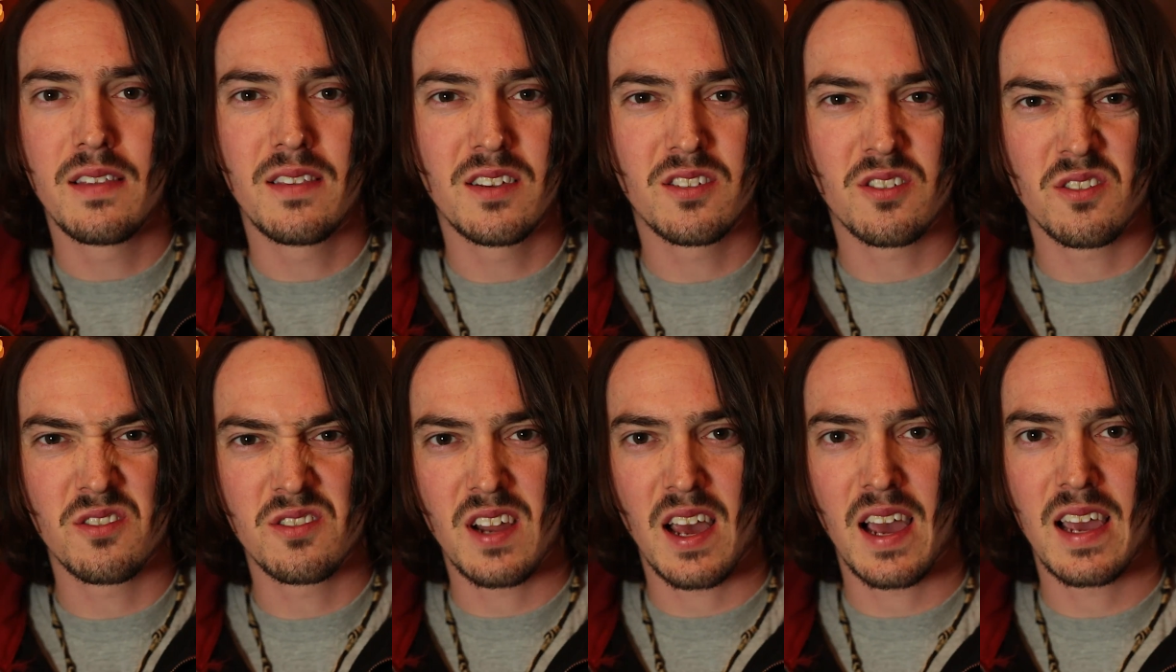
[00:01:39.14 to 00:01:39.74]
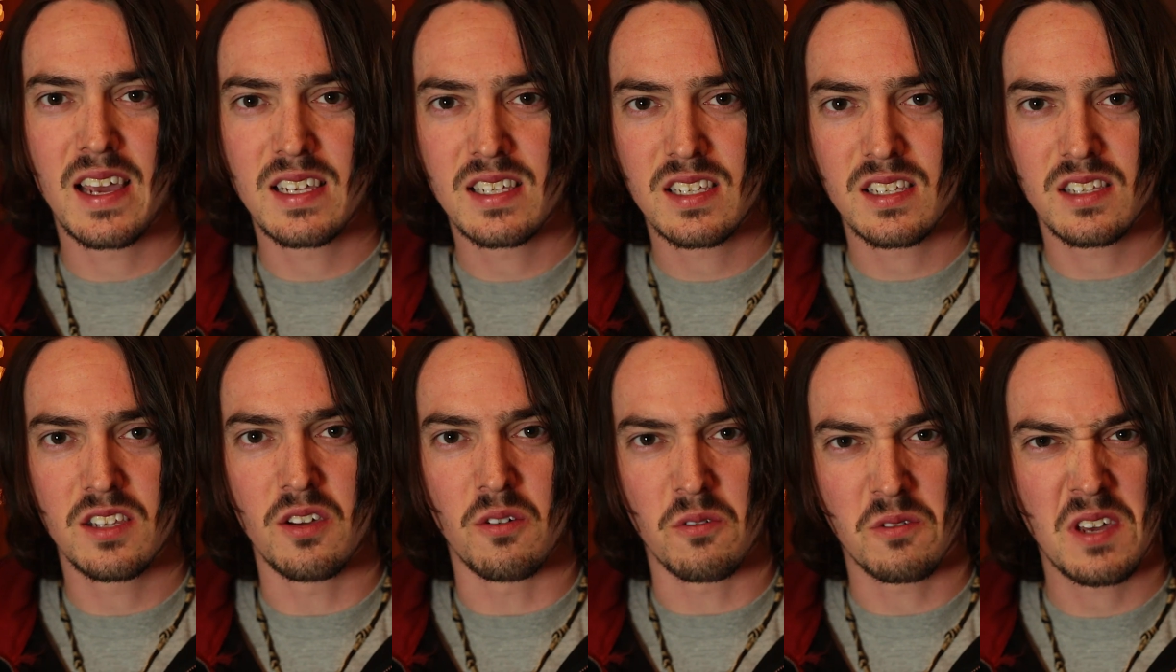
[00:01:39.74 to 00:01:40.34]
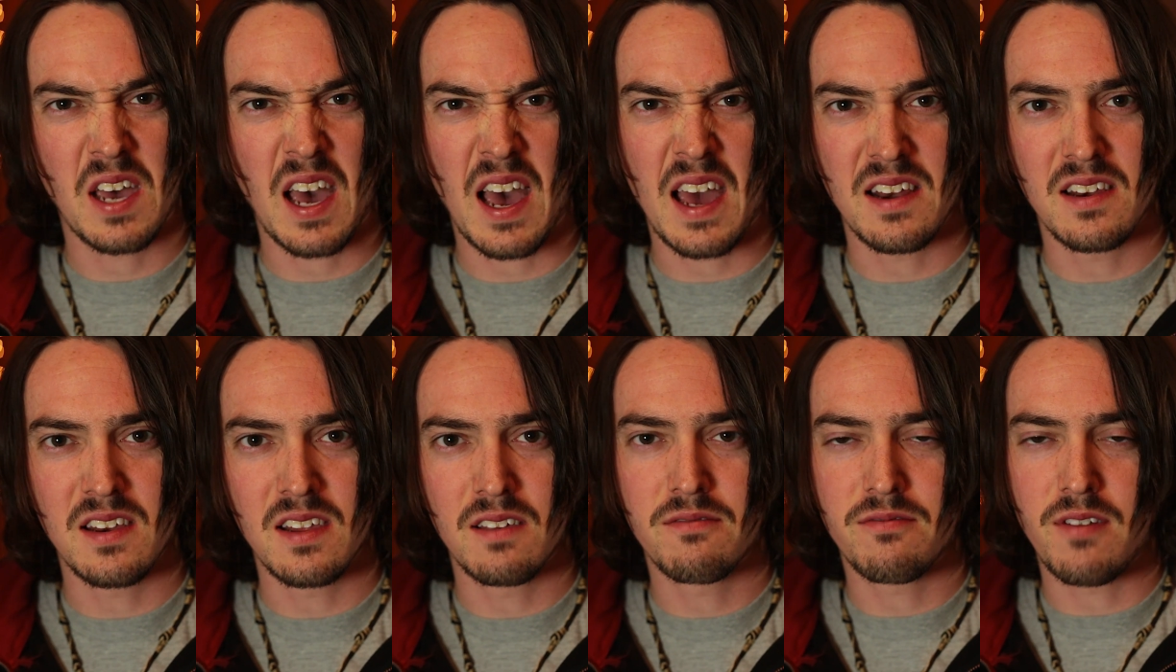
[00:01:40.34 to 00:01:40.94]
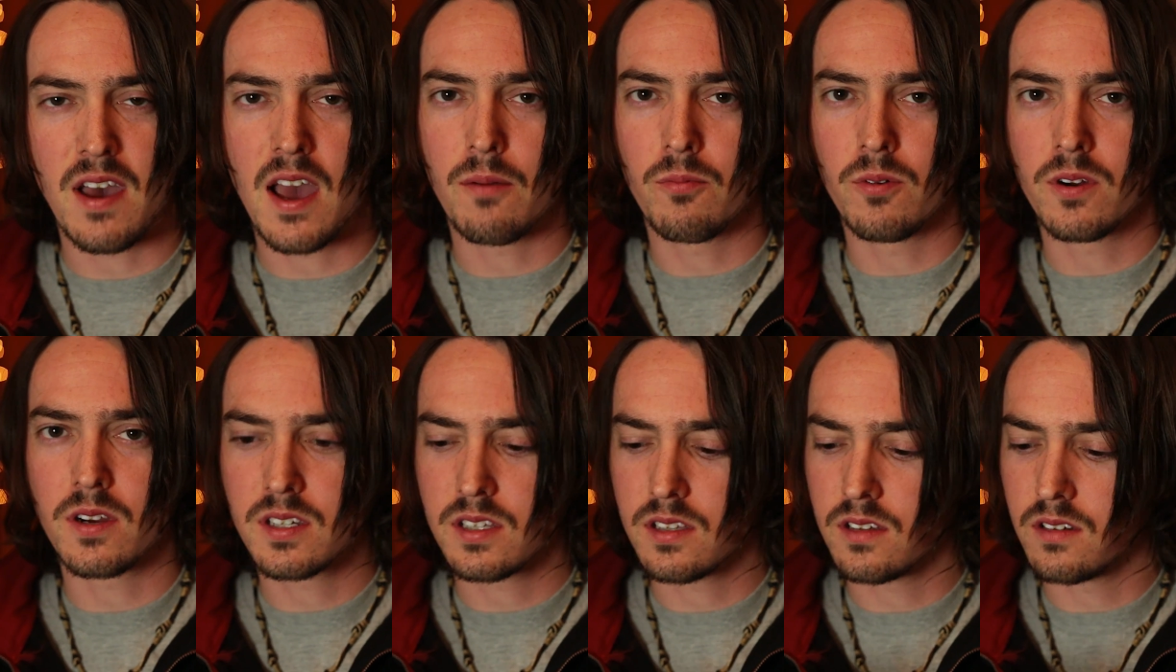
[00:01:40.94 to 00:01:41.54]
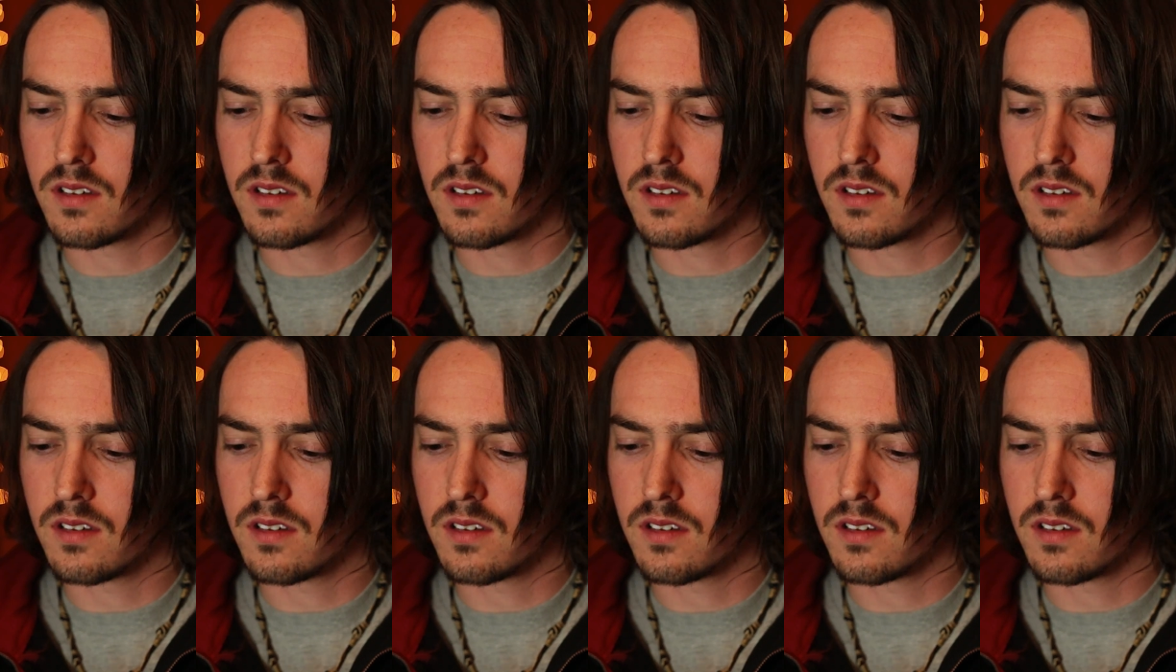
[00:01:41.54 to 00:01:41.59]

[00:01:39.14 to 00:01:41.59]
These are nice, cottony fabrics,